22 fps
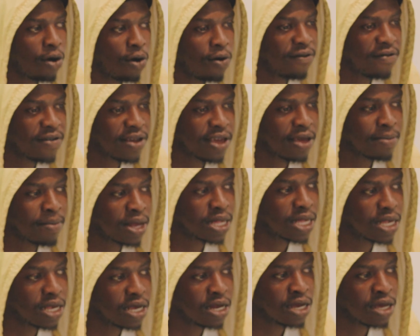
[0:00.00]
called Vicky
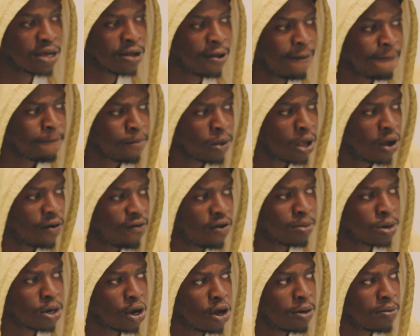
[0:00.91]
Martini
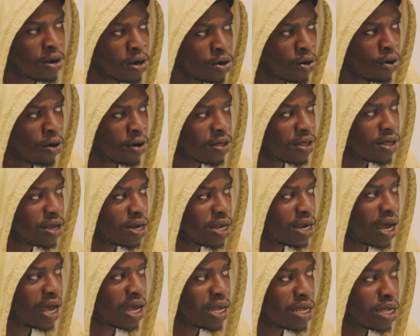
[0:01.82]
from Durban North. He
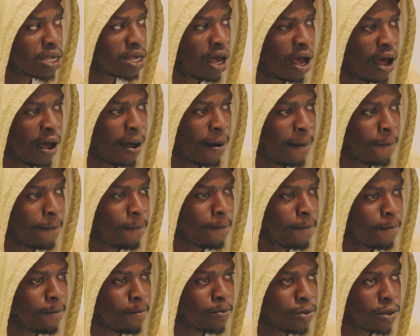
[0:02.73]
does
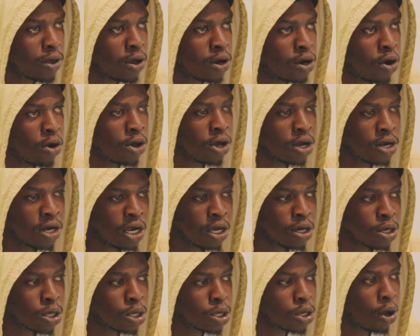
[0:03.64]
your
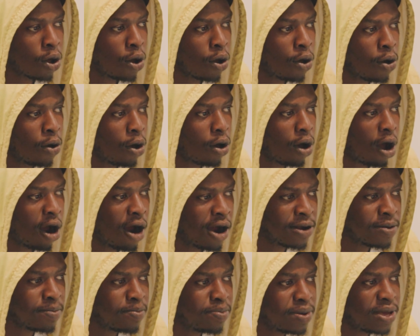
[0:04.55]
neo soul,
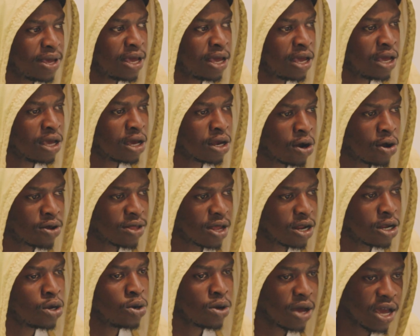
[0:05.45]
R&B,
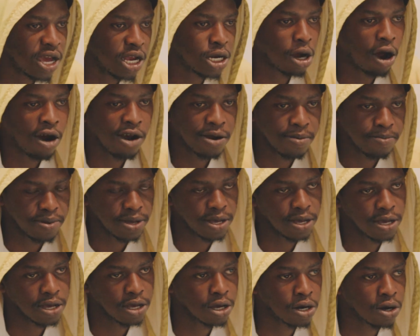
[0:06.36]
the new age
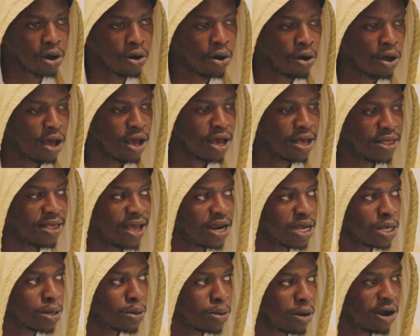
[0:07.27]
R&B, that
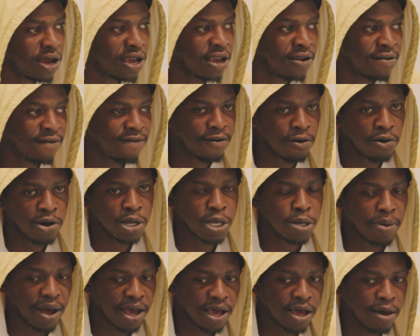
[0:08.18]
is very
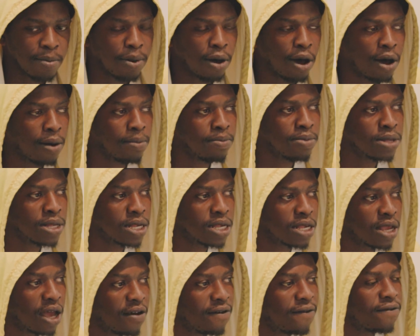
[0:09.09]
influenced by hip hop and
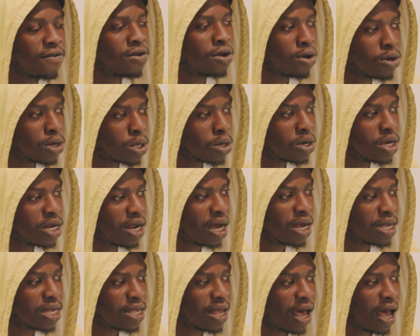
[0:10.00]
stuff, So he
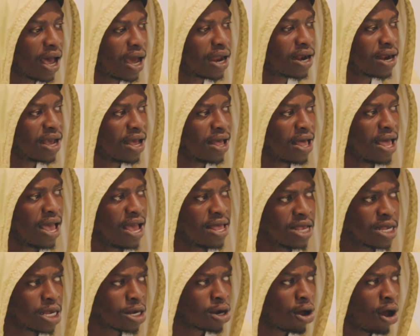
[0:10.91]
does that.
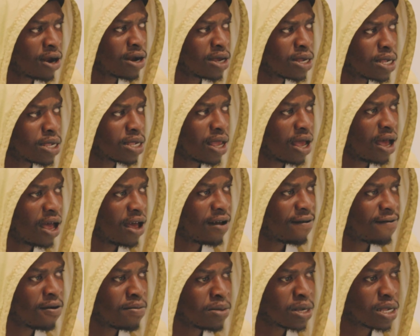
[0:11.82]
And there's an artist
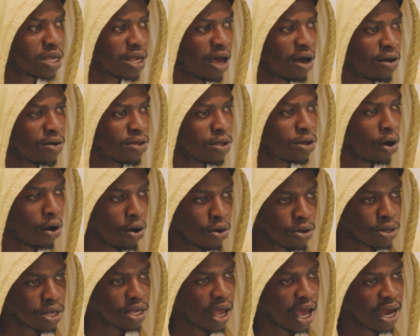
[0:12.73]
from the South
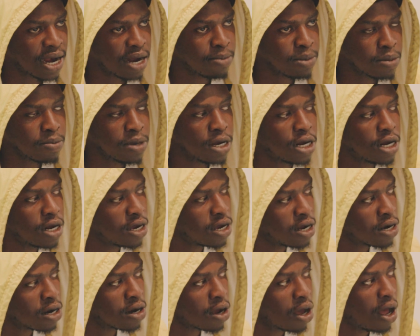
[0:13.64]
Coast, Adam's
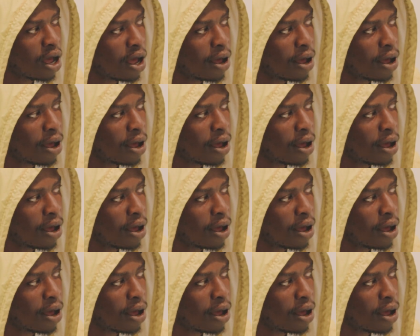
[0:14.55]
Mission,